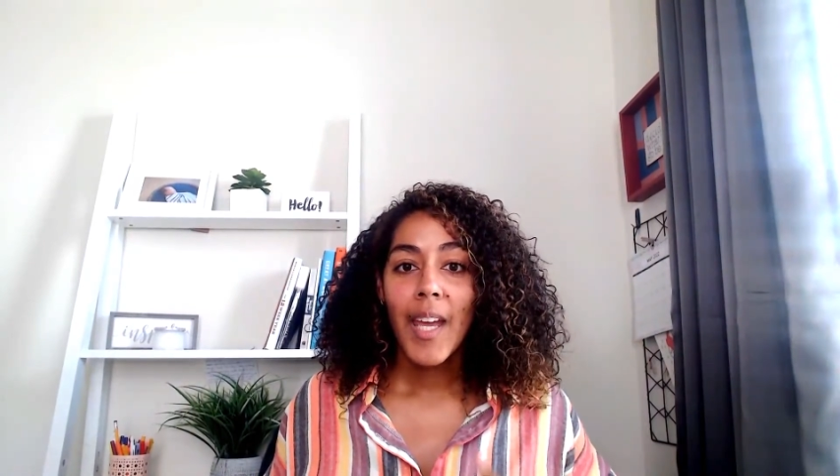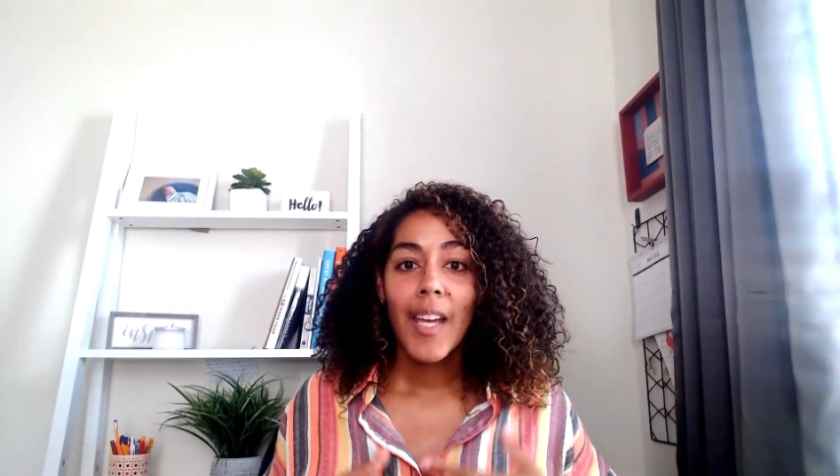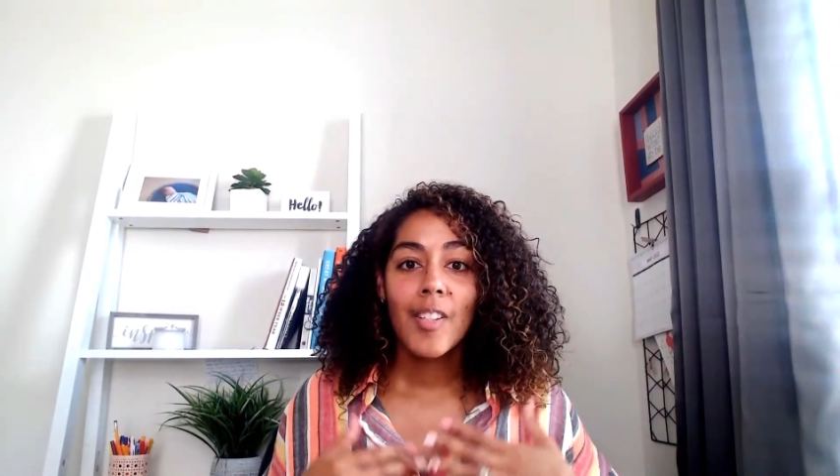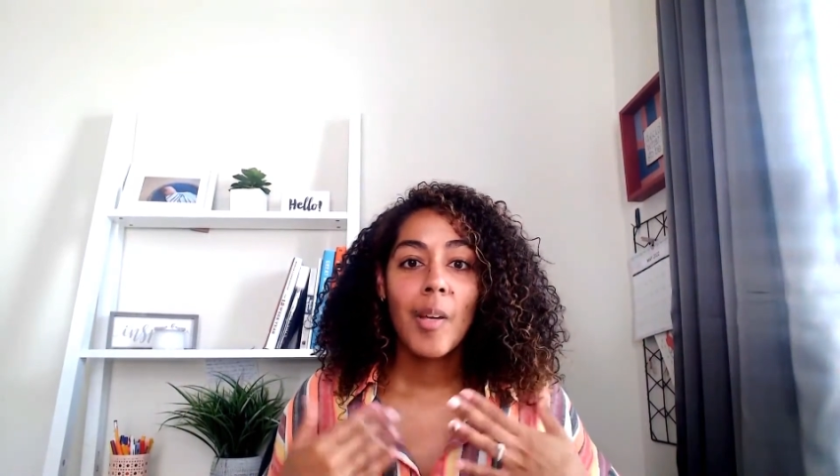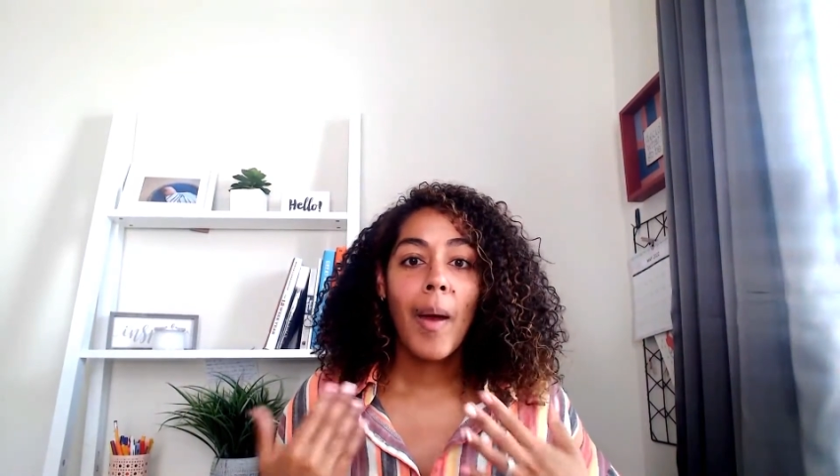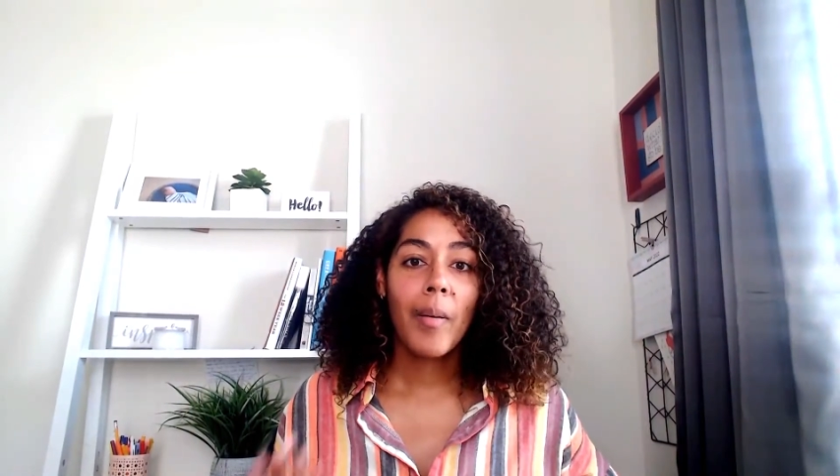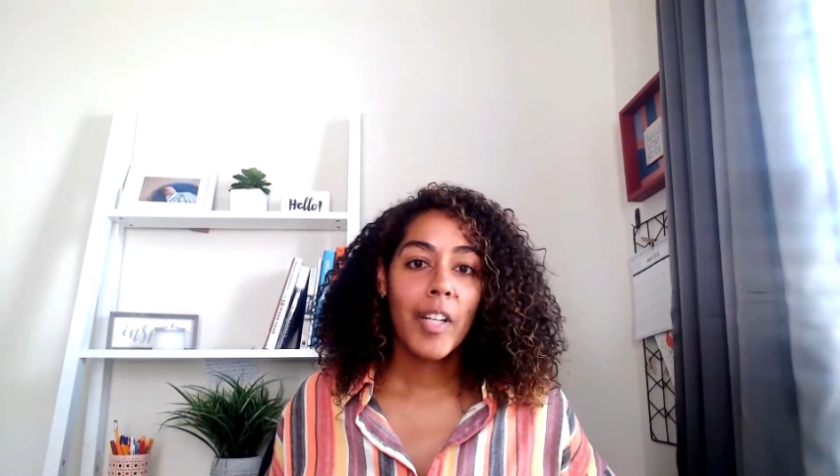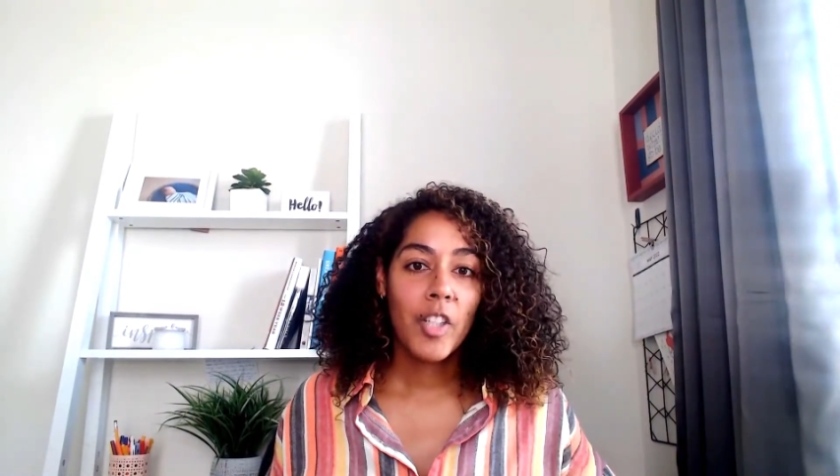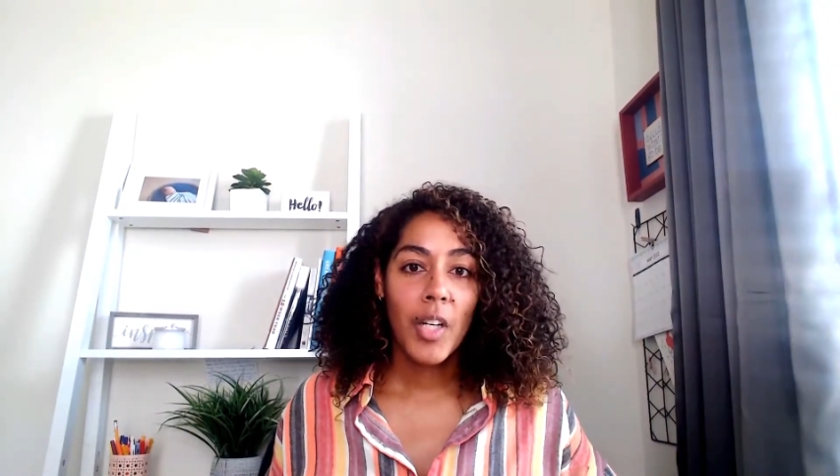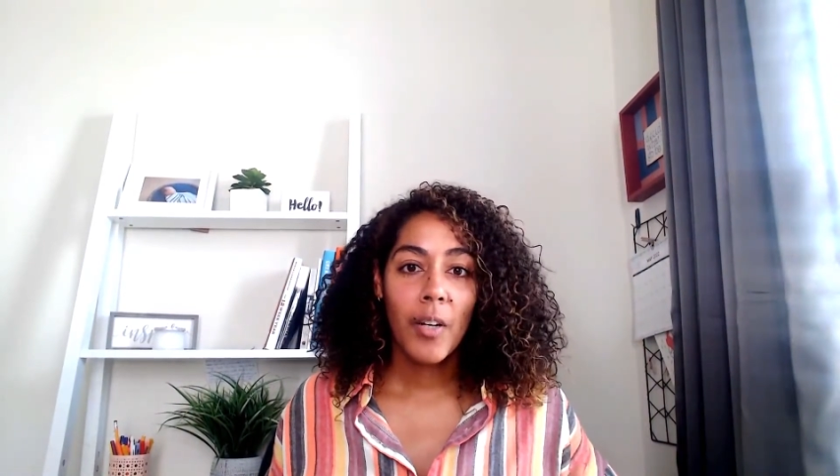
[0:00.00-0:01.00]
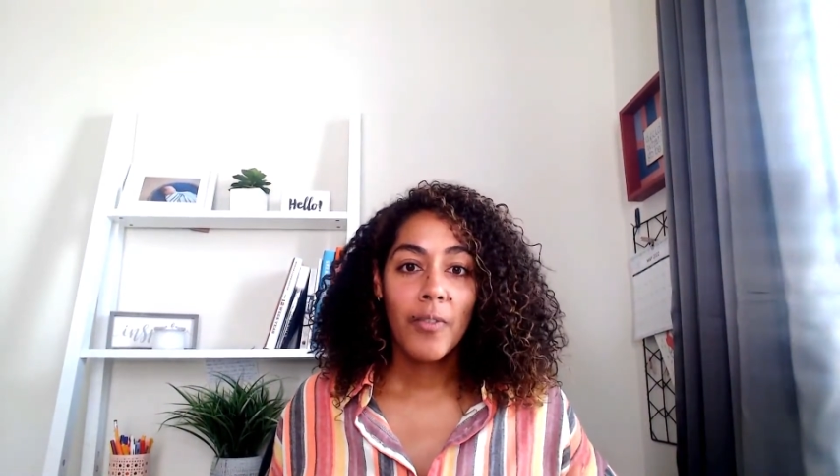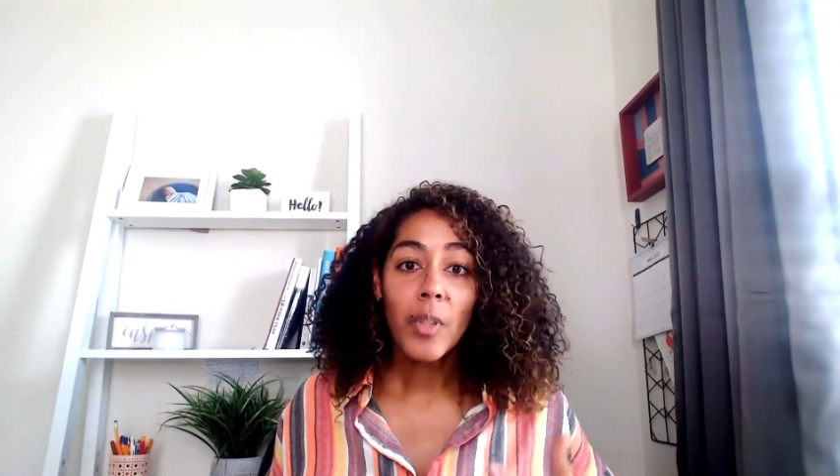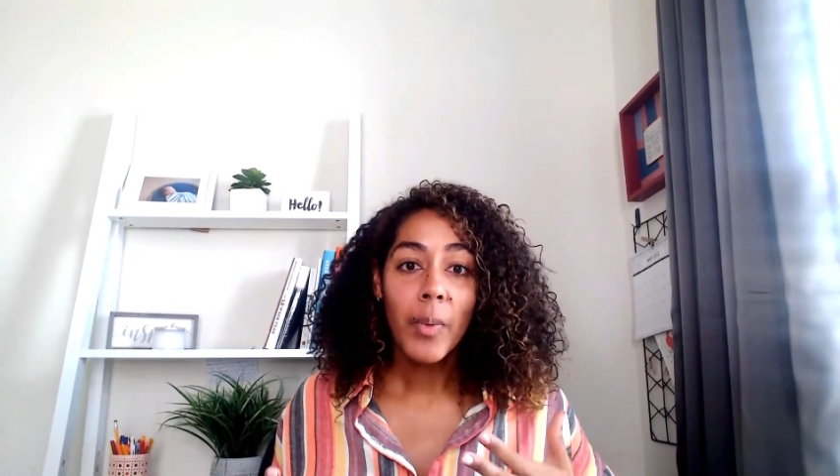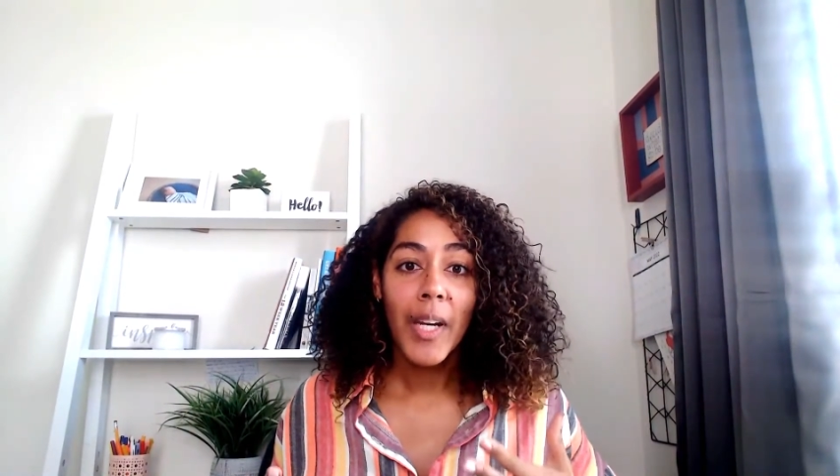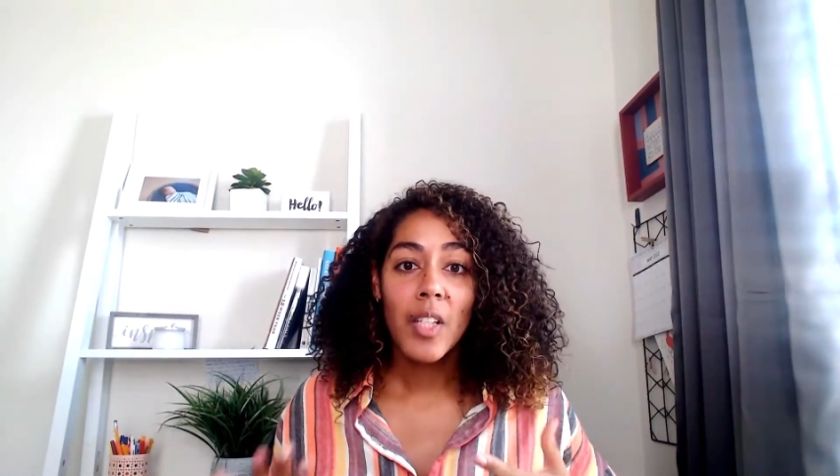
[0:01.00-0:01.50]
And so I want to share a
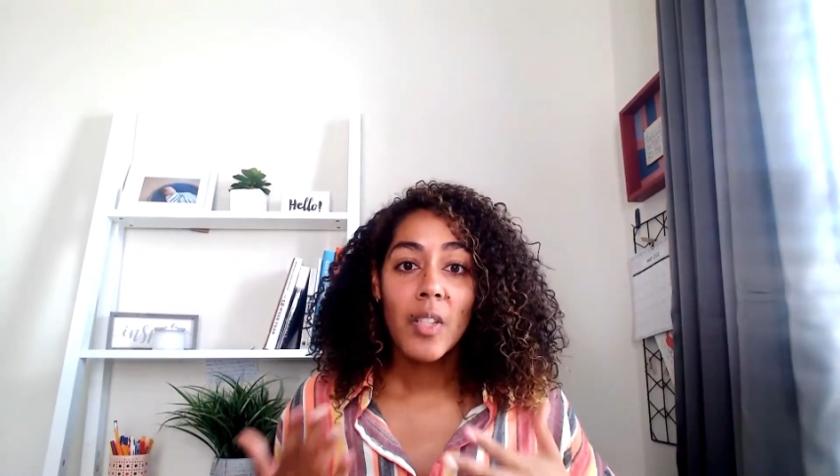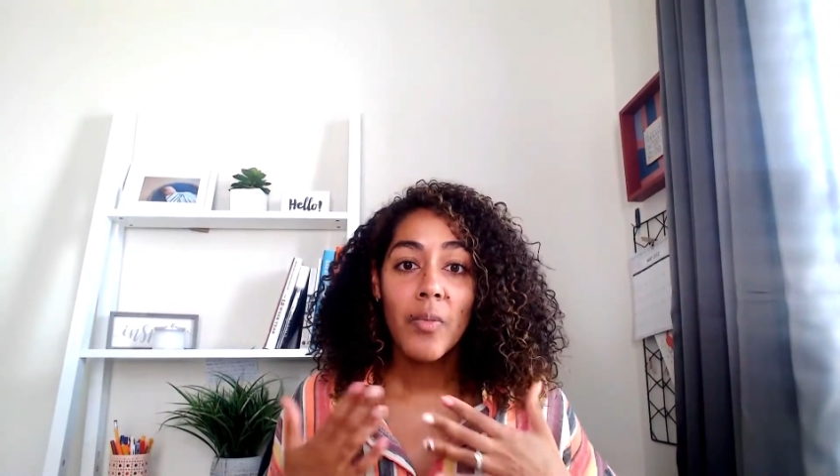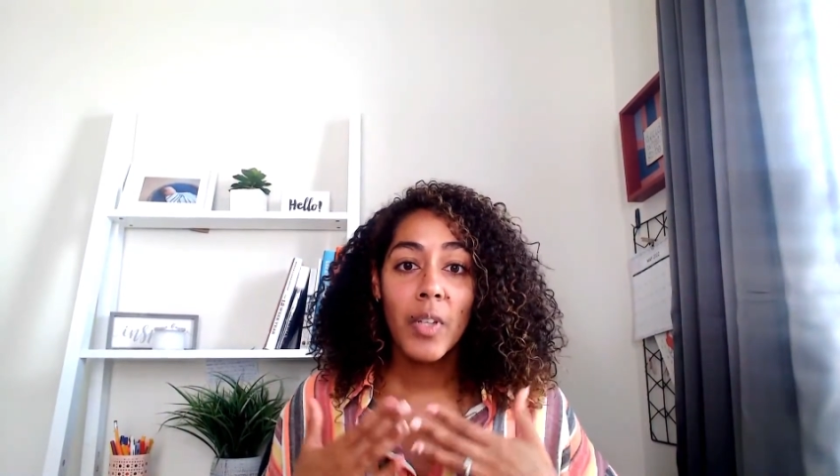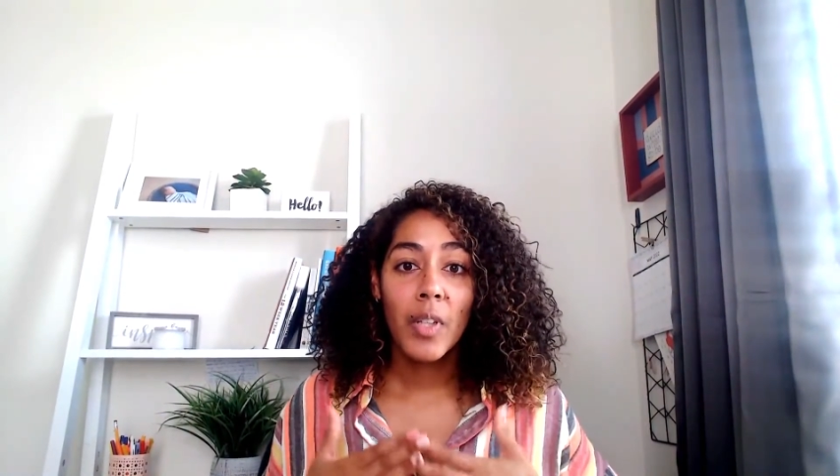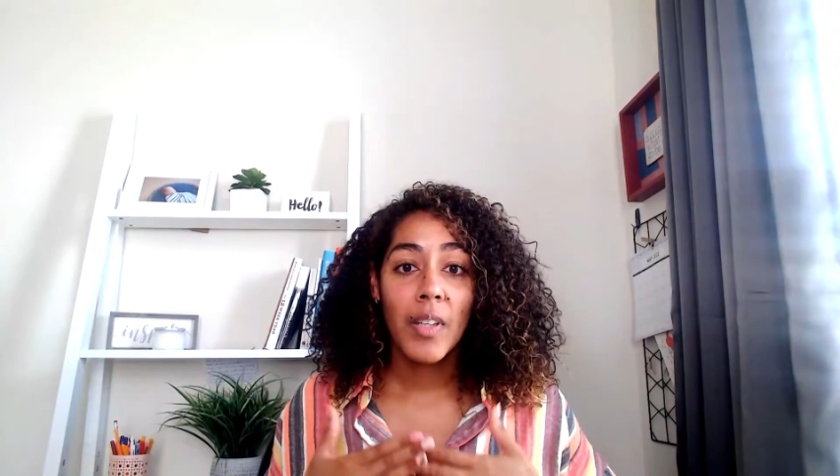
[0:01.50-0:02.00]
few ways for you